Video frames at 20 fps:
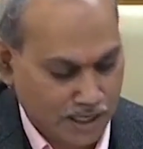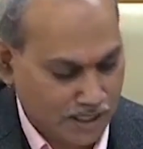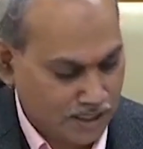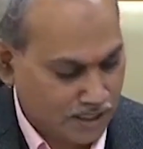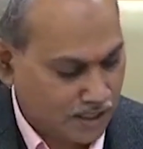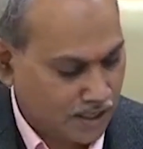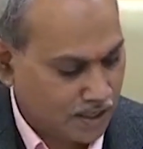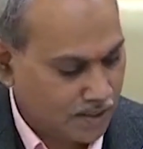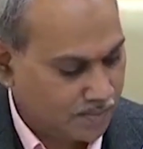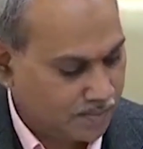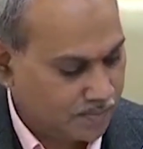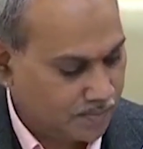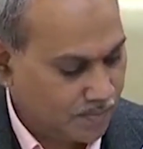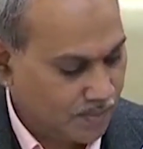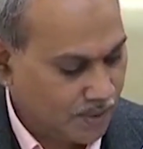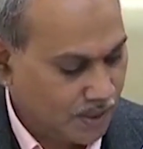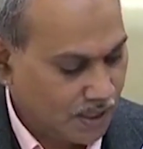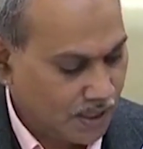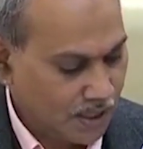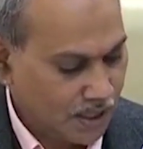Narendra.
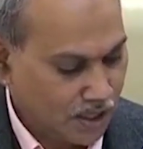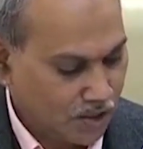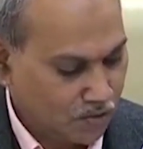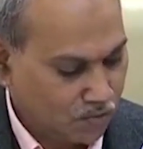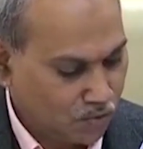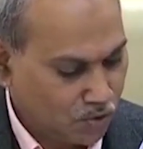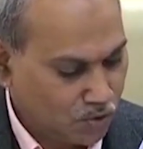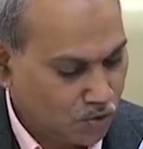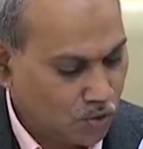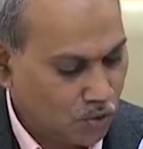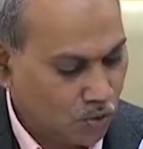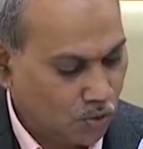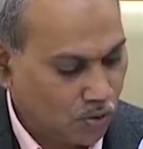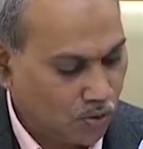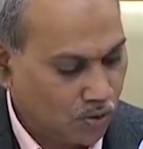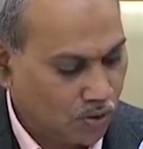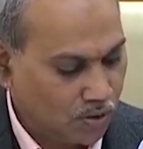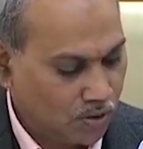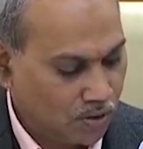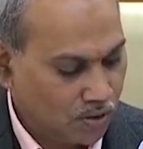In
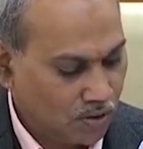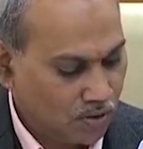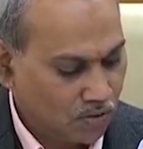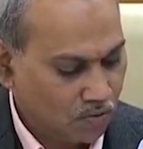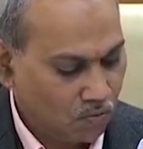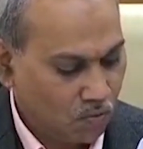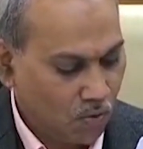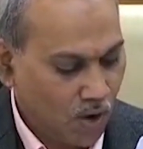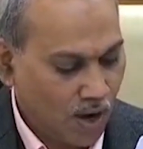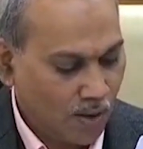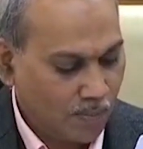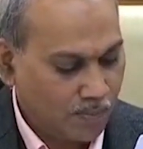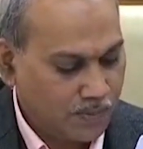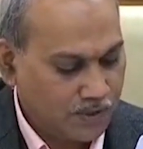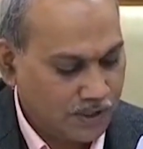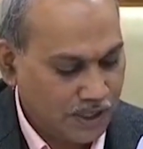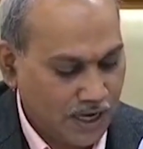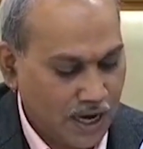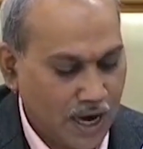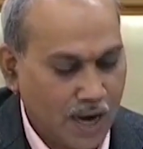Urdu,
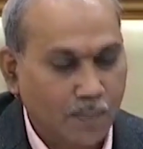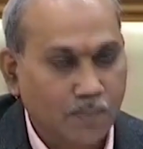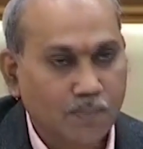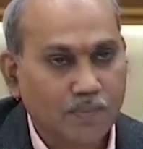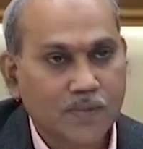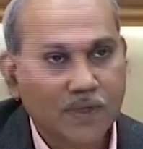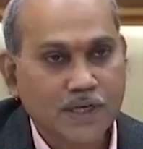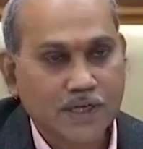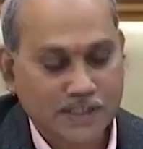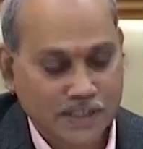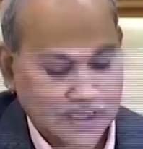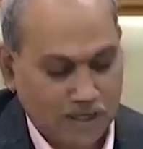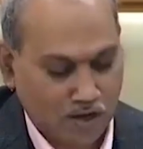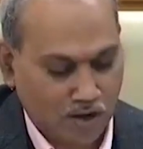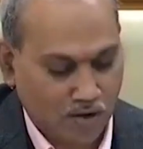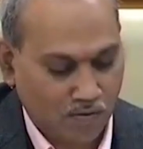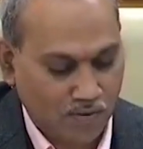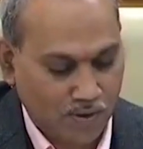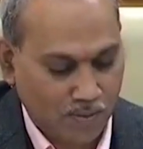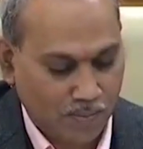Khwab Sarab, it is a
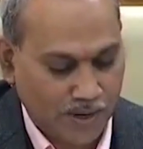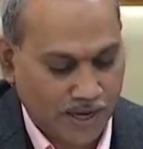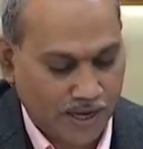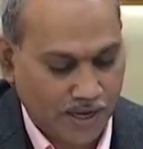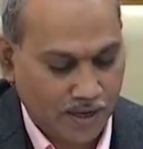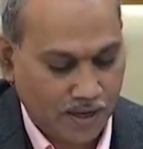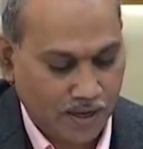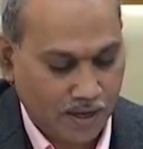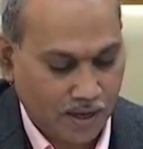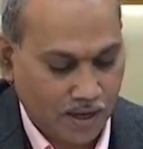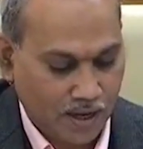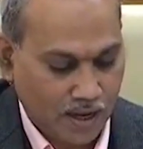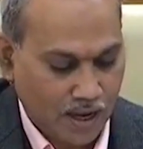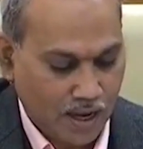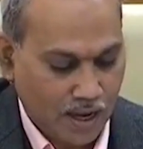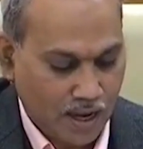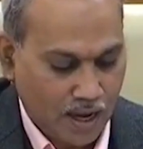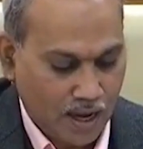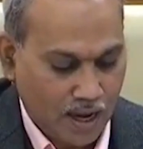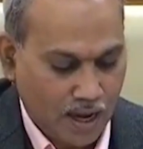novel by
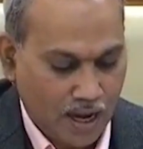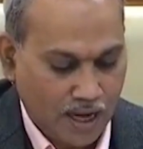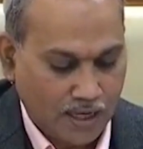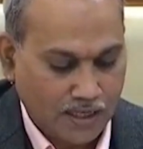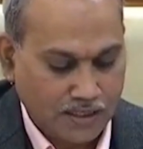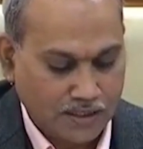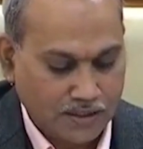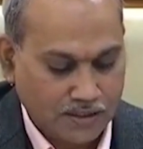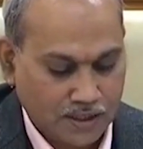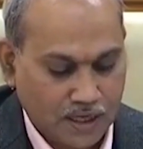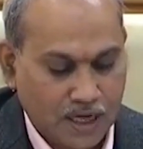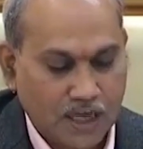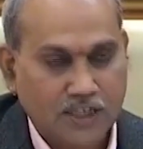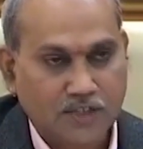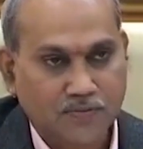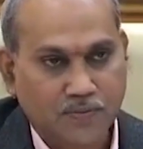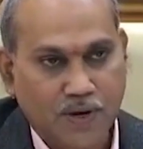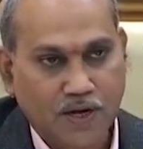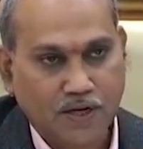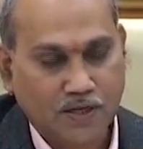Anis
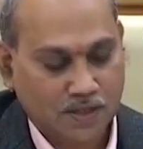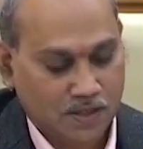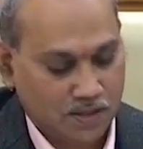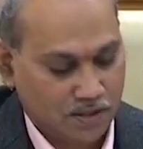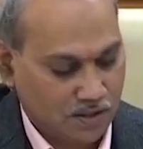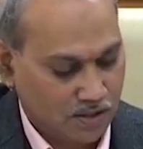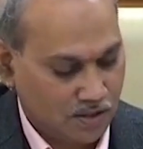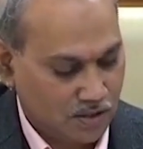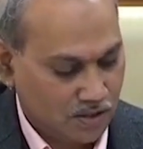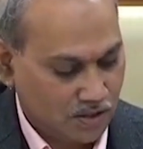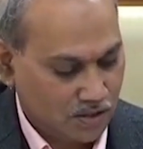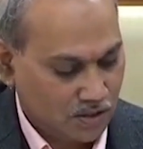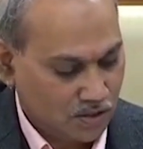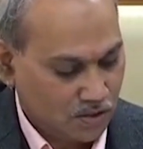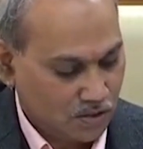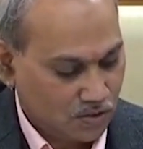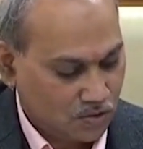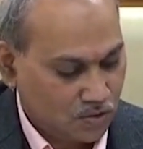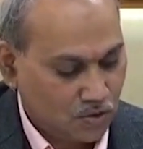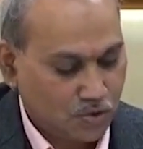Ashfaq.
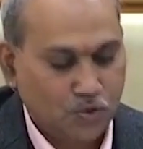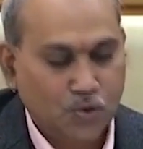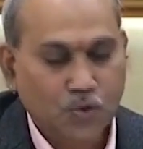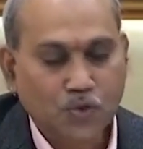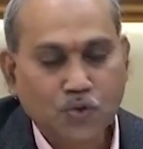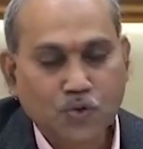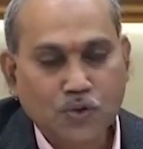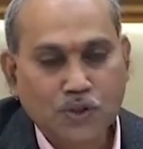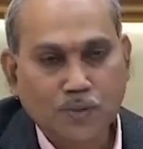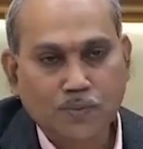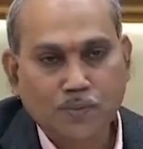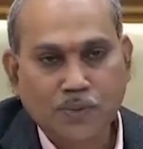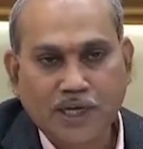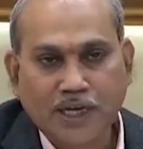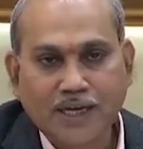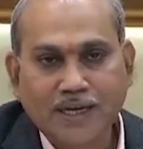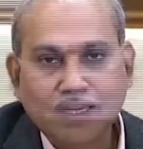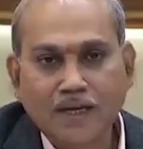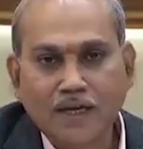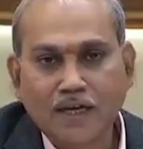So due to some
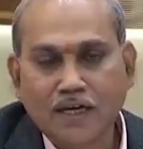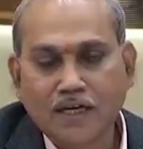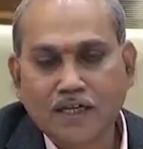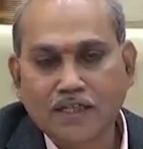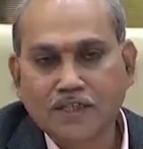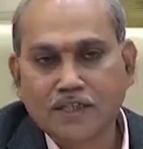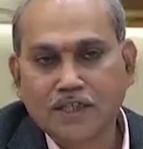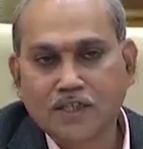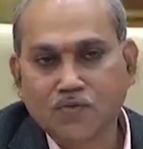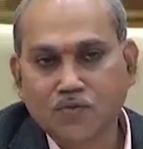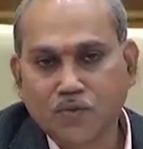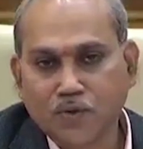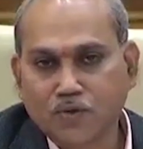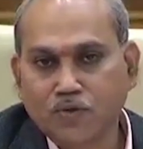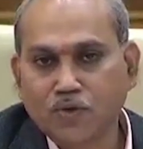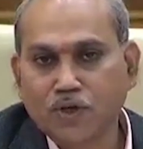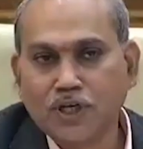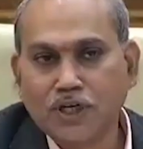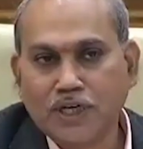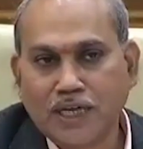technical reasons, we
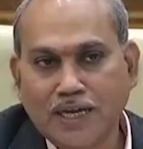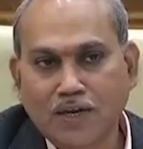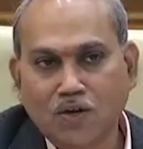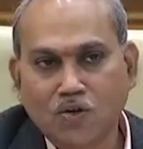couldn't